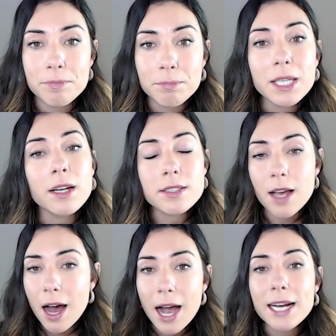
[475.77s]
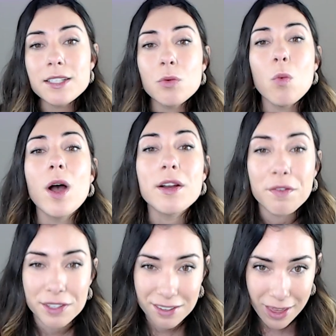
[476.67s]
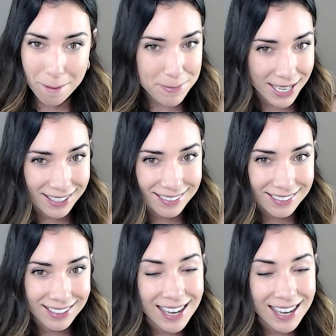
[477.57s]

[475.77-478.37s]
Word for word: because I didn't want to feel that pain.